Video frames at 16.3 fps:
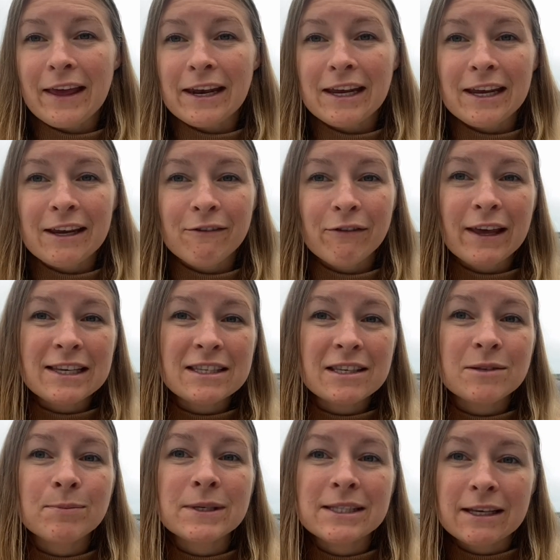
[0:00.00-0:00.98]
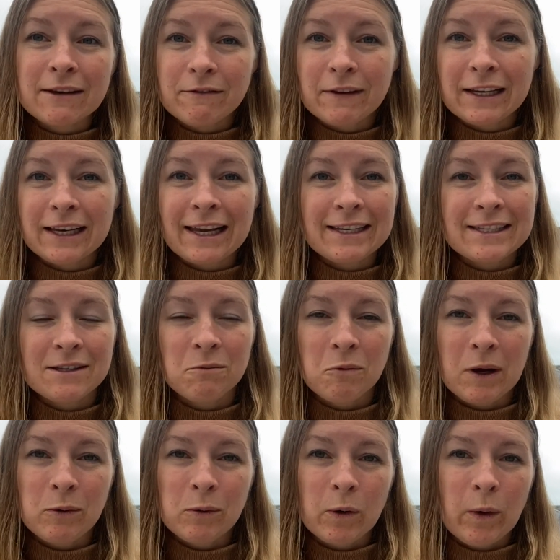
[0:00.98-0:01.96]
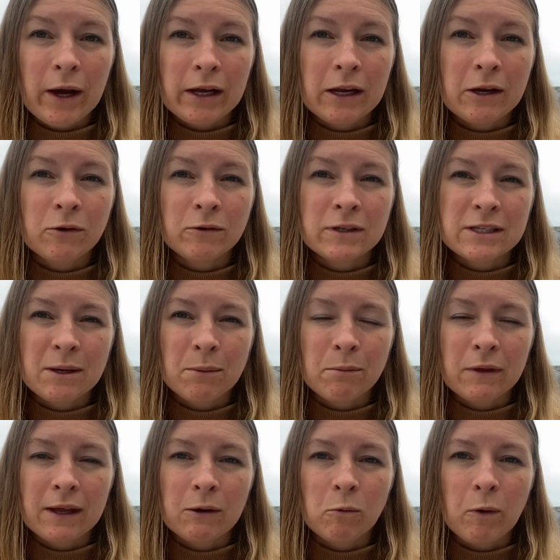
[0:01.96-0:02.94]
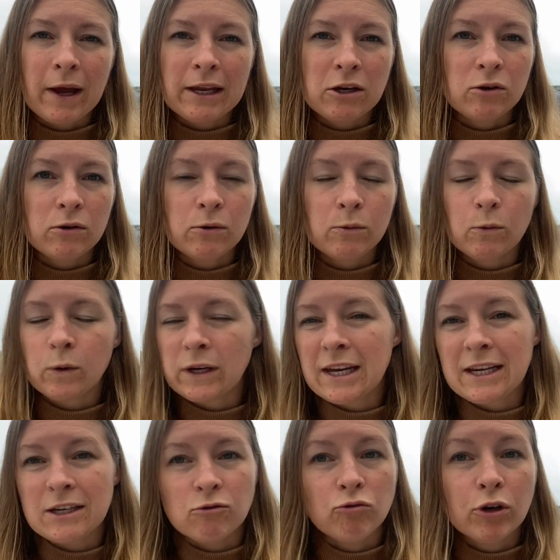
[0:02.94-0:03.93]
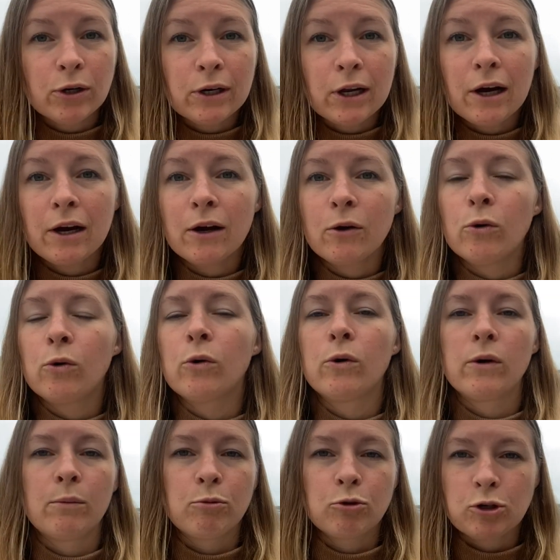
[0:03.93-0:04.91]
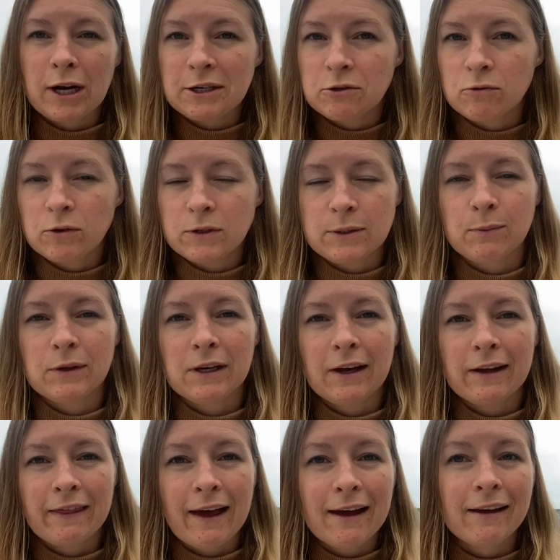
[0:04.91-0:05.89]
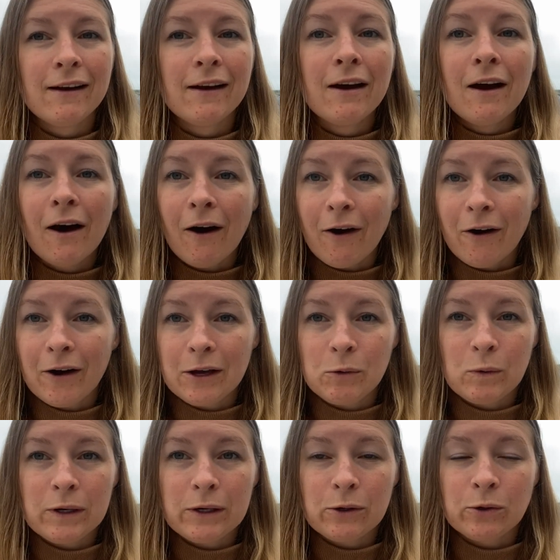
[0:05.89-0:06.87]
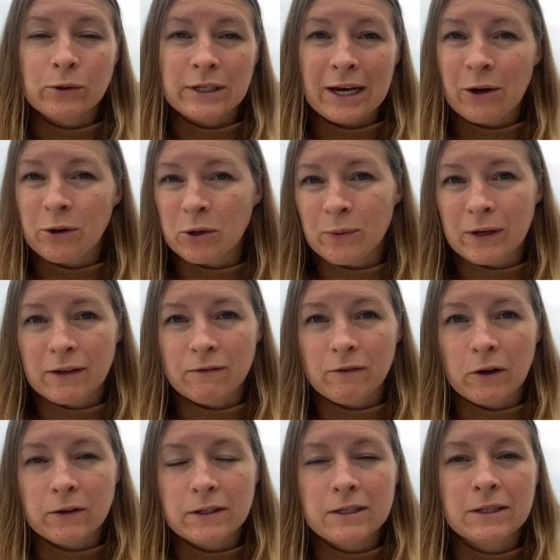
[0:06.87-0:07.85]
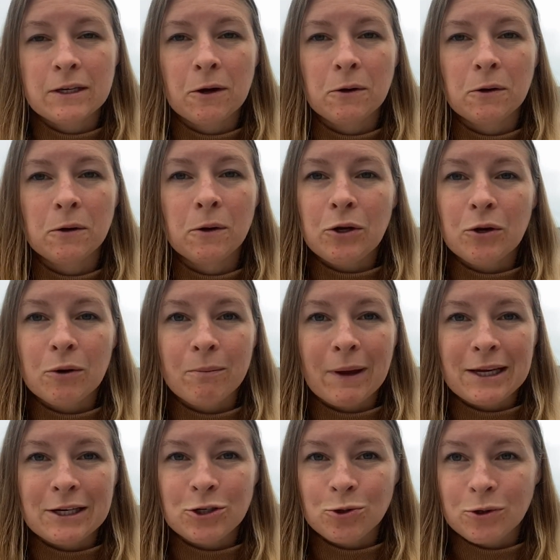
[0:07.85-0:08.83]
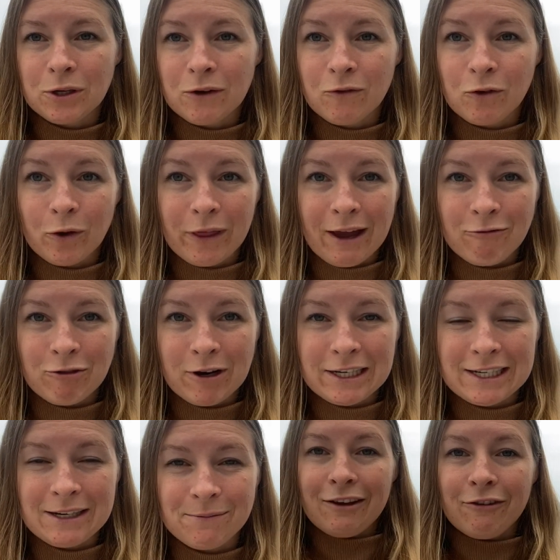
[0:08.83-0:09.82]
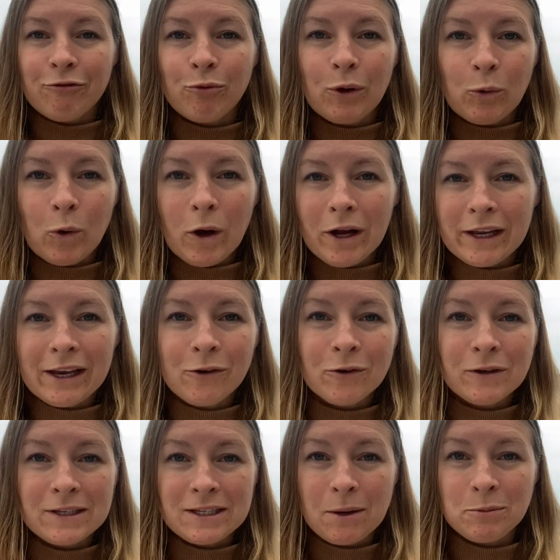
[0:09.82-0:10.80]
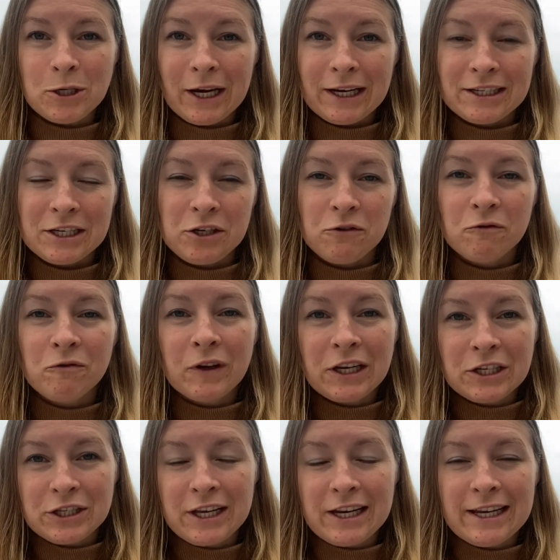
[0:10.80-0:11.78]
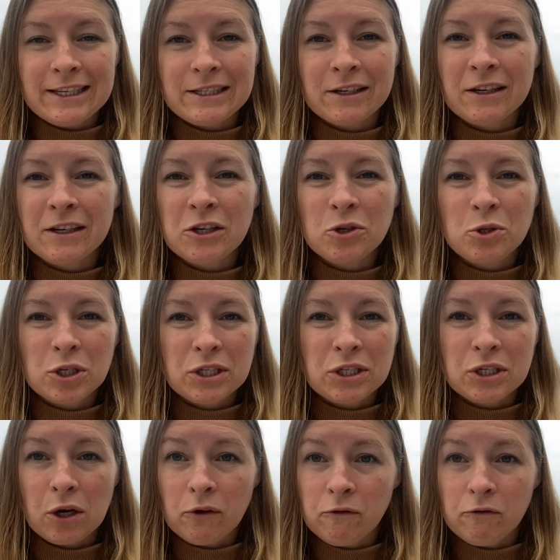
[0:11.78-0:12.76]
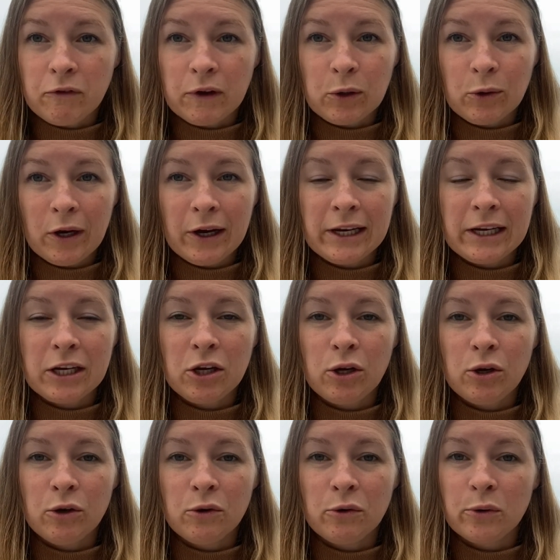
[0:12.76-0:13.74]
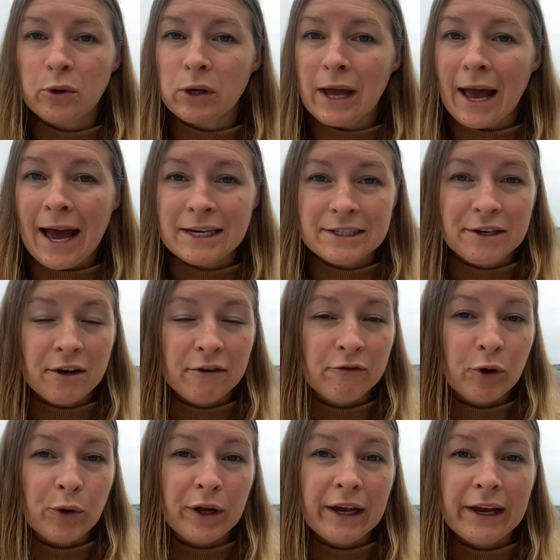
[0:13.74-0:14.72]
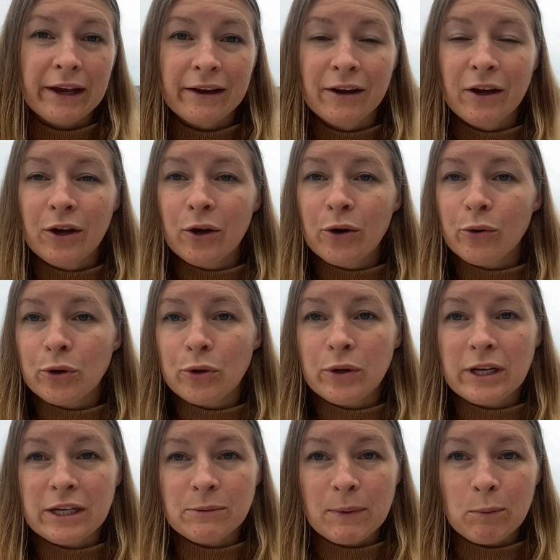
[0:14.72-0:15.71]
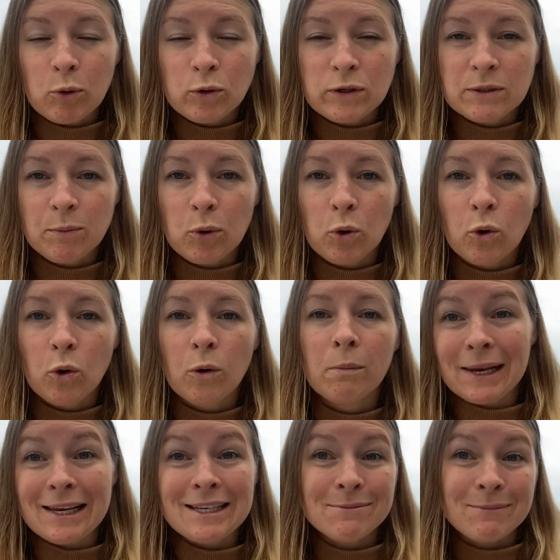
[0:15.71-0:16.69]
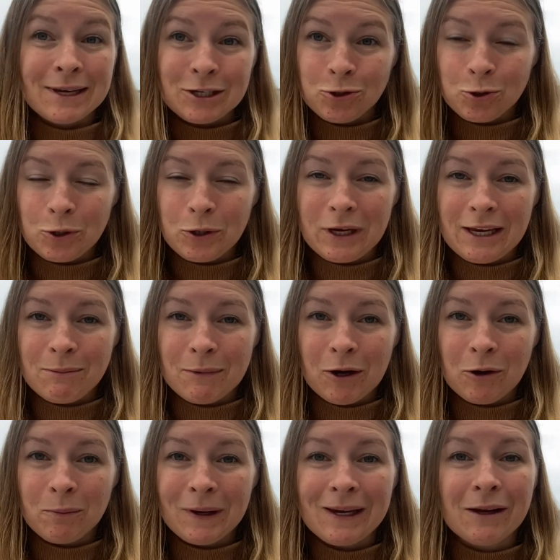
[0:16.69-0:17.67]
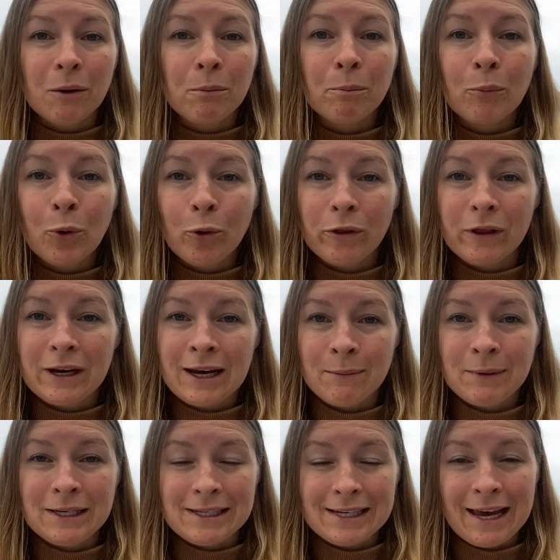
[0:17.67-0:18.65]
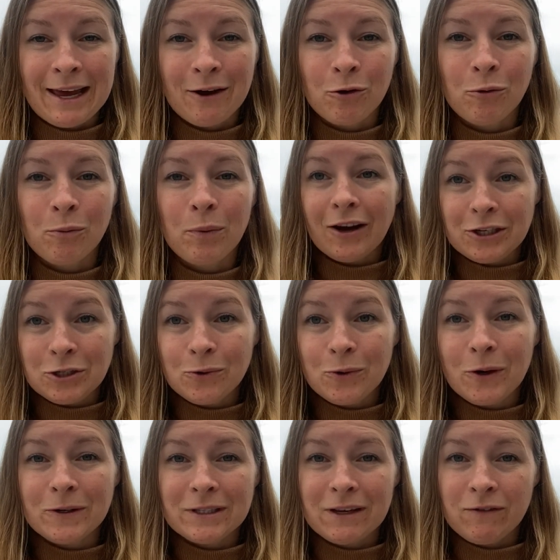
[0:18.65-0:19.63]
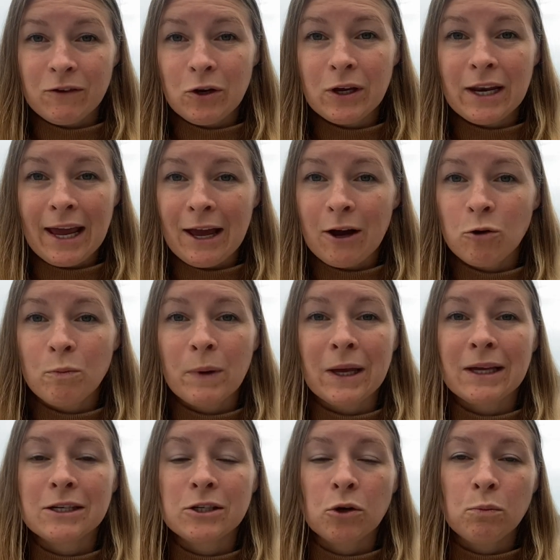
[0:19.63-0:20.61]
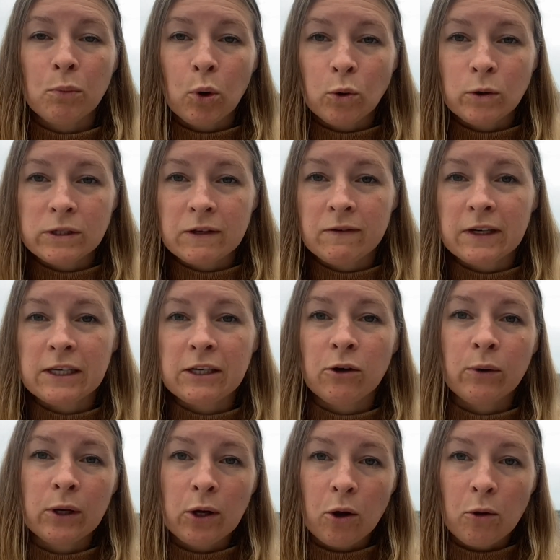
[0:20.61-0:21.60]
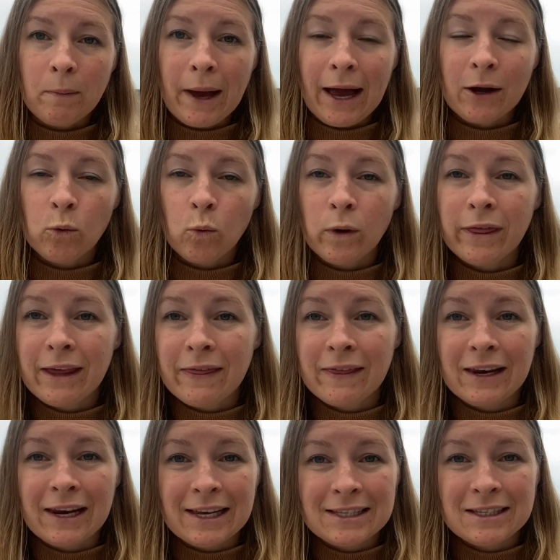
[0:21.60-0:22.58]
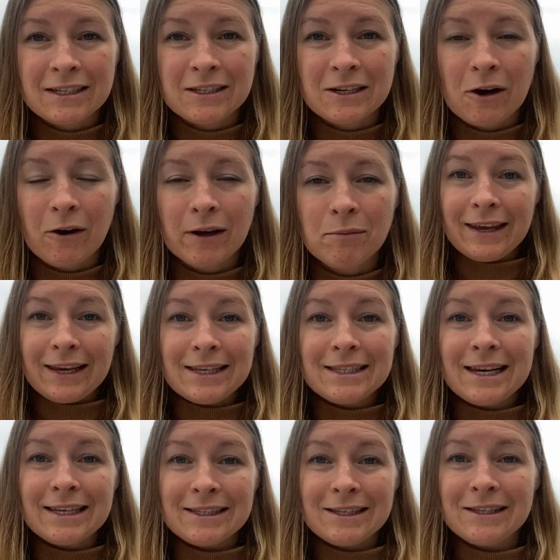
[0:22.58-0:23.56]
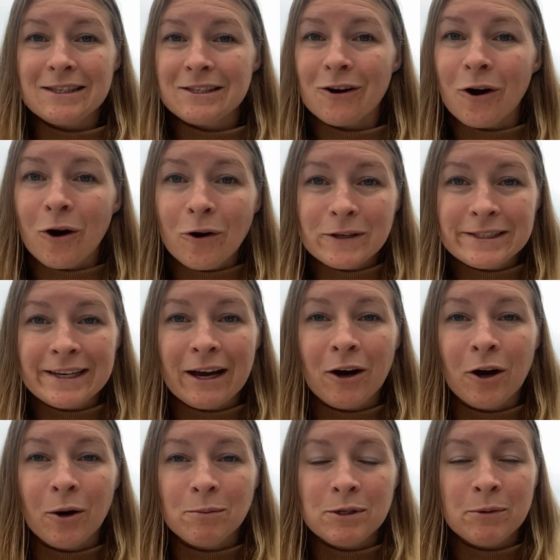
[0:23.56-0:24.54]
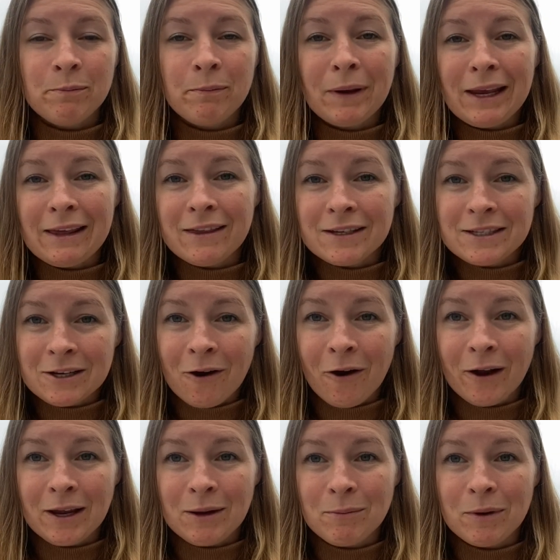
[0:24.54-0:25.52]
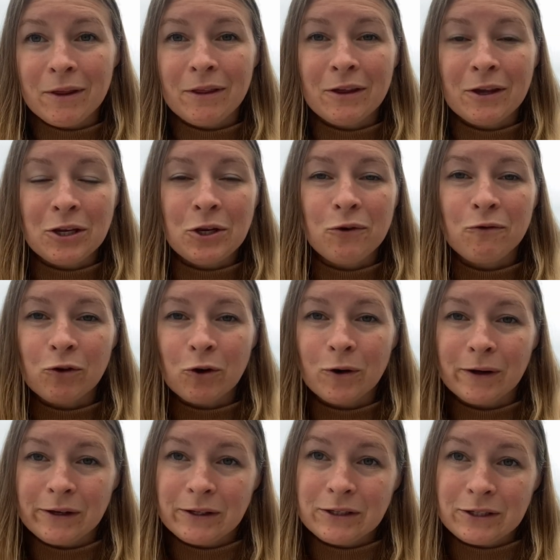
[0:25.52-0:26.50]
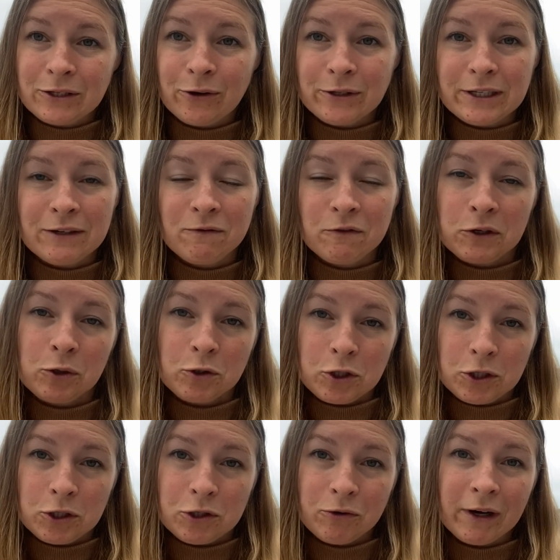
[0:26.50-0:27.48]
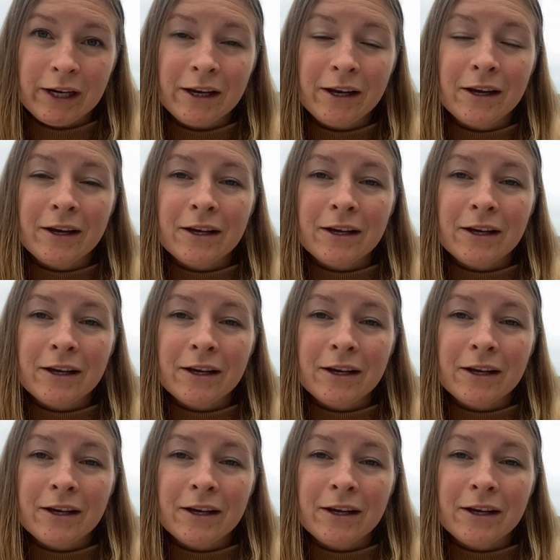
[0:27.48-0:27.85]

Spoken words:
then if there's a specific lesson where we're working on something where you would need a ruler or a protractor or something like that, I will tell you in advance so you can make sure that you've got that ready. If we're working on a subject and you finish the lesson and you just don't feel like you had enough on it, you need a bit more support, please make sure you email me. I'm more than happy to help. I do ask if you can help it, don't pause the video and go back within the lesson time. These lessons are set up to be the time that you've got slotted for your tutoring.